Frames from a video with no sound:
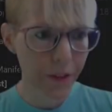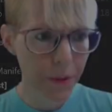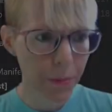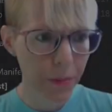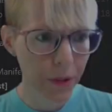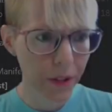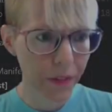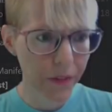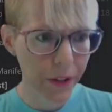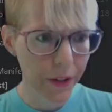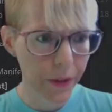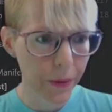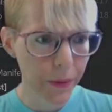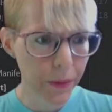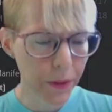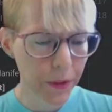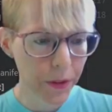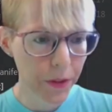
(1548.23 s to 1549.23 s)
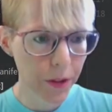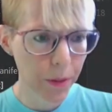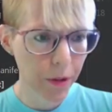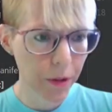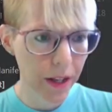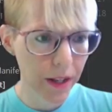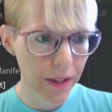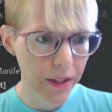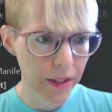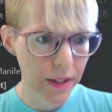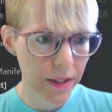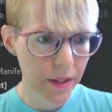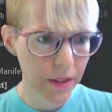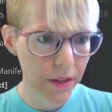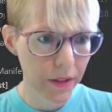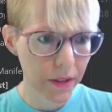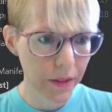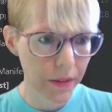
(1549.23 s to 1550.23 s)
first preview, the product is
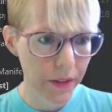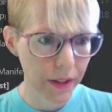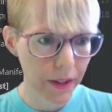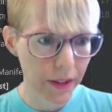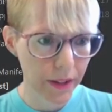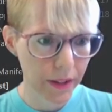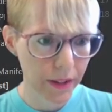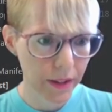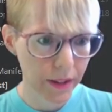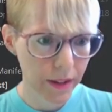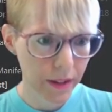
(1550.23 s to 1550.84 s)
still loading.